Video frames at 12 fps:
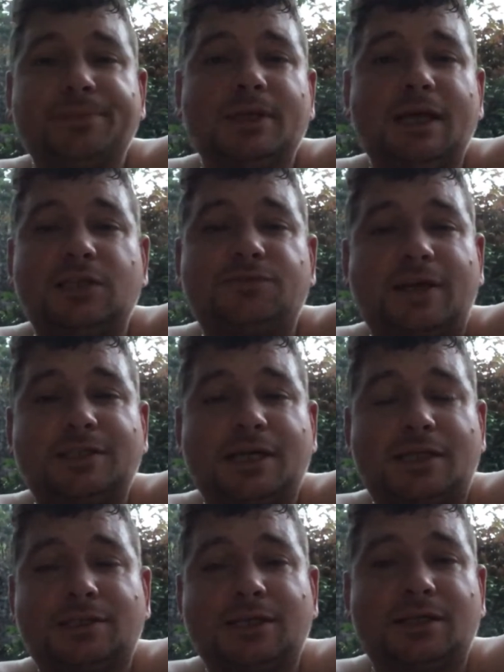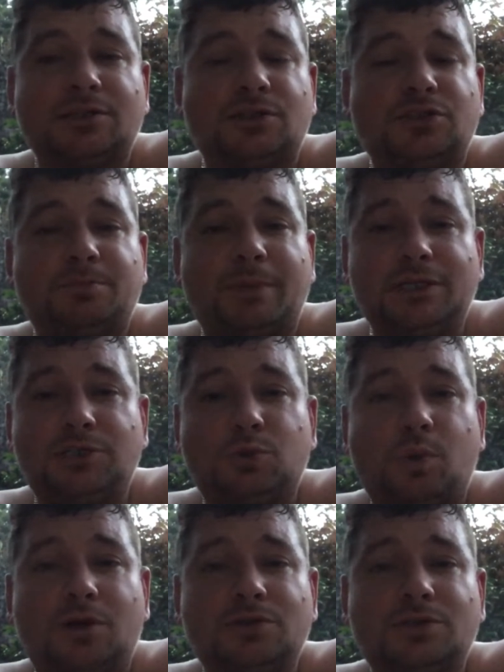as fantastic as her
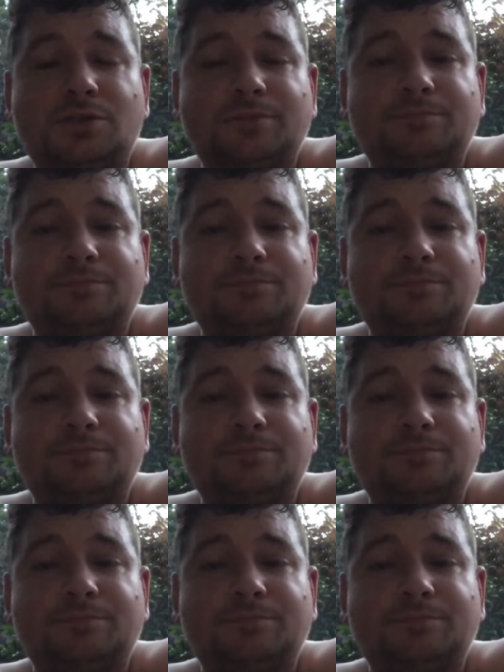speech was,